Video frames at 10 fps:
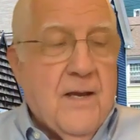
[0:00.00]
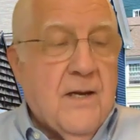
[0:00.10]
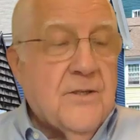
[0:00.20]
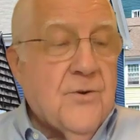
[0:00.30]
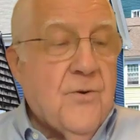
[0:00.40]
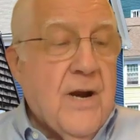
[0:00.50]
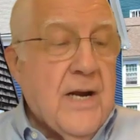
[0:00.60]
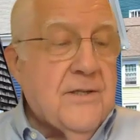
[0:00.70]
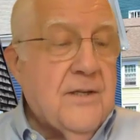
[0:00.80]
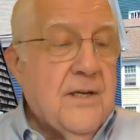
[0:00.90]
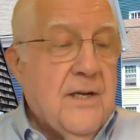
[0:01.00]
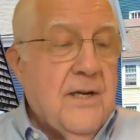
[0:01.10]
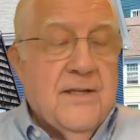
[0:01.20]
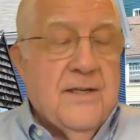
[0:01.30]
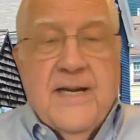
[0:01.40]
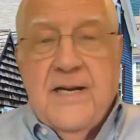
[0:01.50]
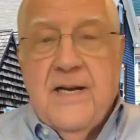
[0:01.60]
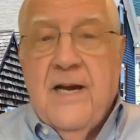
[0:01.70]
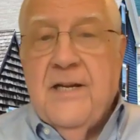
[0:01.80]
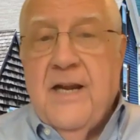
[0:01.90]
a direct data
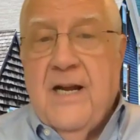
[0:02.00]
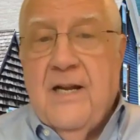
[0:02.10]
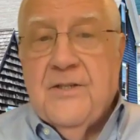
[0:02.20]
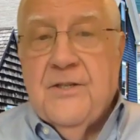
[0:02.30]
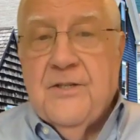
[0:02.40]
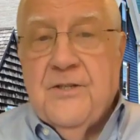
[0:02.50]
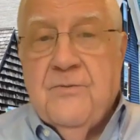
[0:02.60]
analysis